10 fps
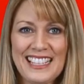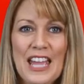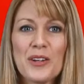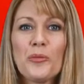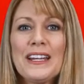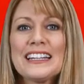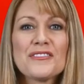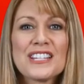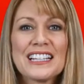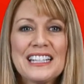And we'd
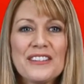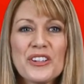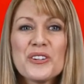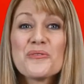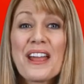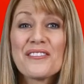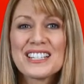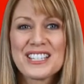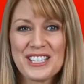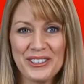love to leave you
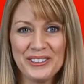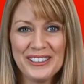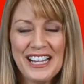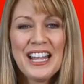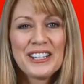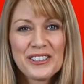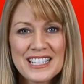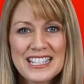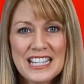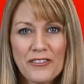raving too. You'll
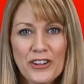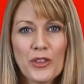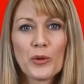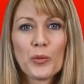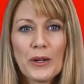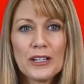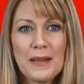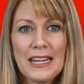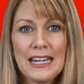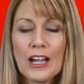discover the real
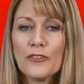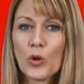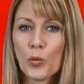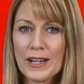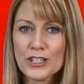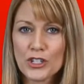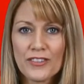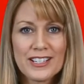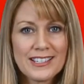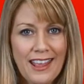meaning of great
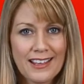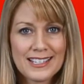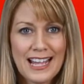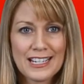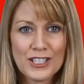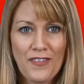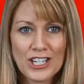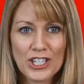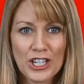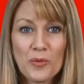service and
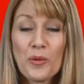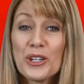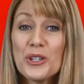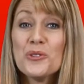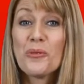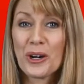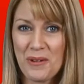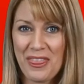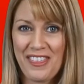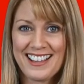satisfaction when you work
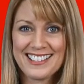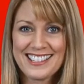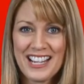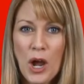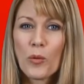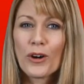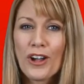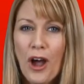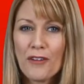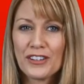with us. We're
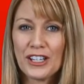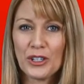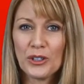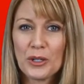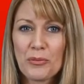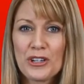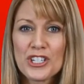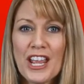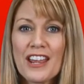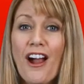confident you'll
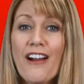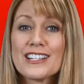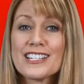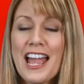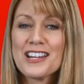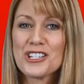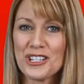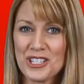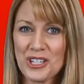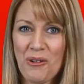appreciate our
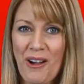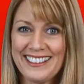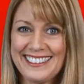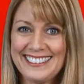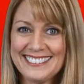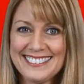attention to quality.